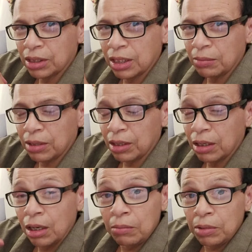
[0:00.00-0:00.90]
the same thing.
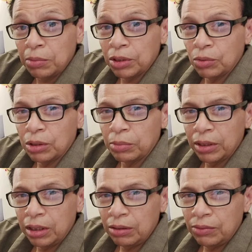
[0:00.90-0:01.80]
People don't want
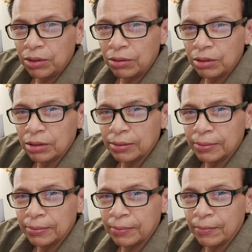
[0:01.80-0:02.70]
to believe you.
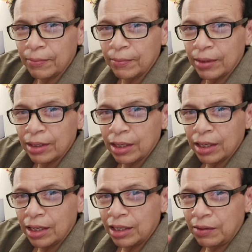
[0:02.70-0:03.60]

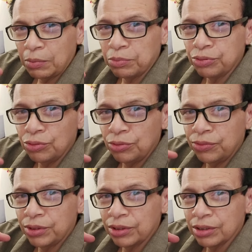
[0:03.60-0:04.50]
Then you have to
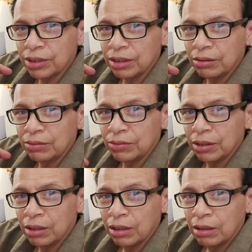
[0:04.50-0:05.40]
prove to yourself,
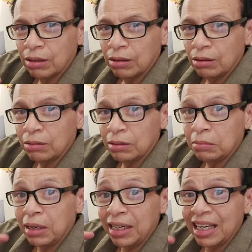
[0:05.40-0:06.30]
or
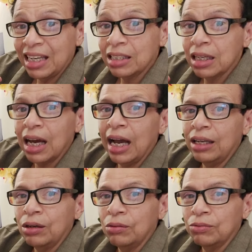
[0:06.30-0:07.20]
in my case,
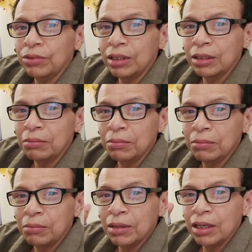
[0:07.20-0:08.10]
I don't really
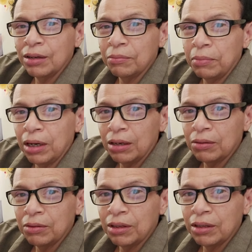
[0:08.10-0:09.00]

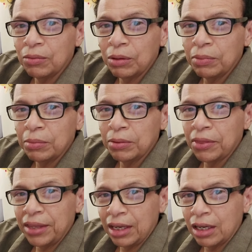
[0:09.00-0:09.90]
bother what
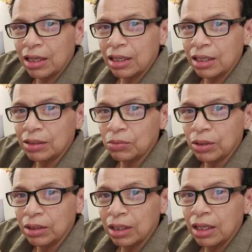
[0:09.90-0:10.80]
people think is
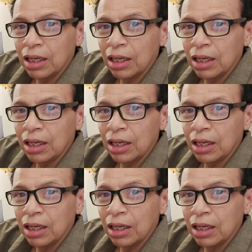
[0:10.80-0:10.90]
what